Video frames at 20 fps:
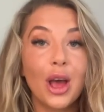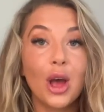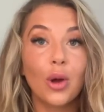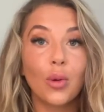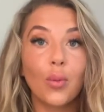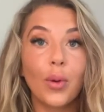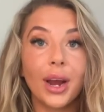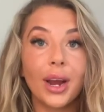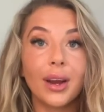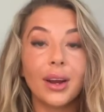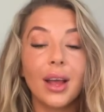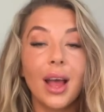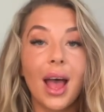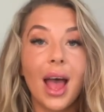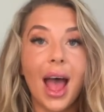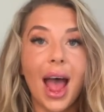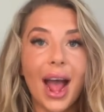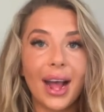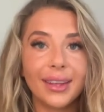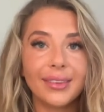where
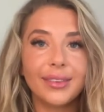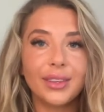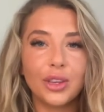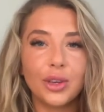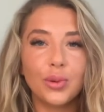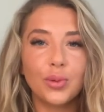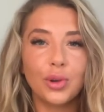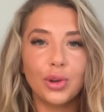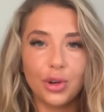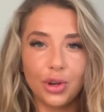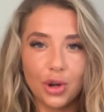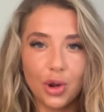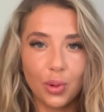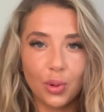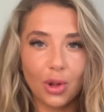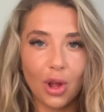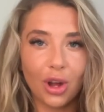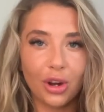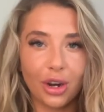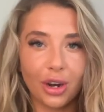as you no
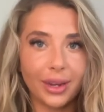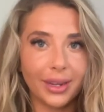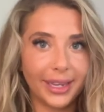longer